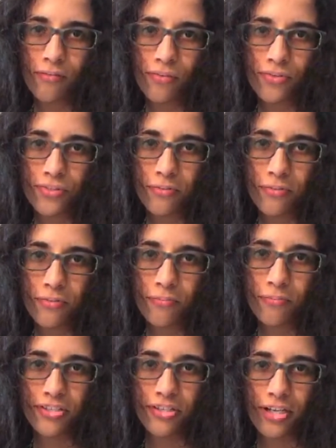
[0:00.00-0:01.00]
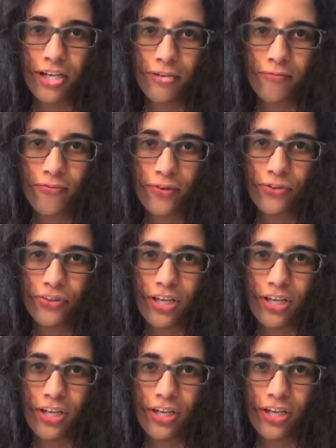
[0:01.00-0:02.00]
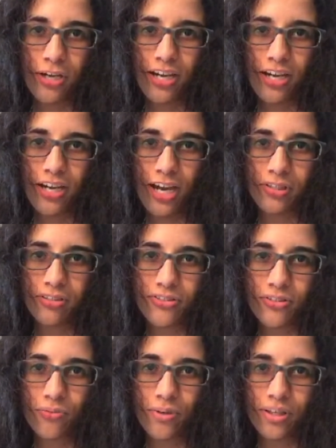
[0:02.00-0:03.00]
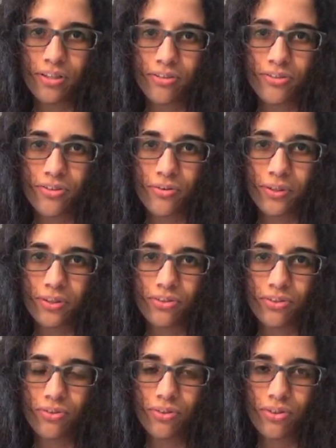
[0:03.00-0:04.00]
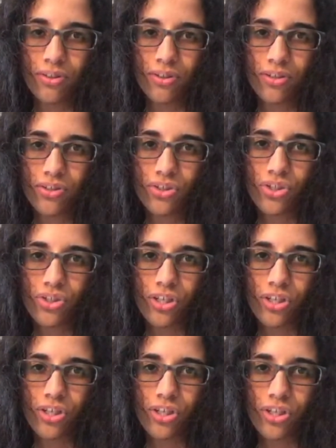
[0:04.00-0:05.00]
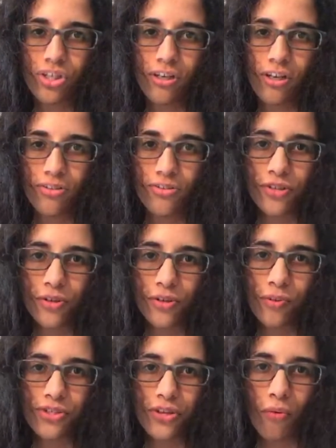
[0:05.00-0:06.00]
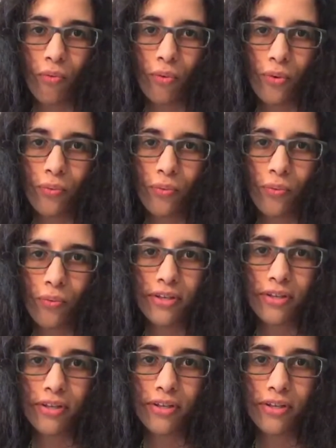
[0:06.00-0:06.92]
For some reason, I felt that might happen because the weather is going to shit around here, so we're just gonna roll with it.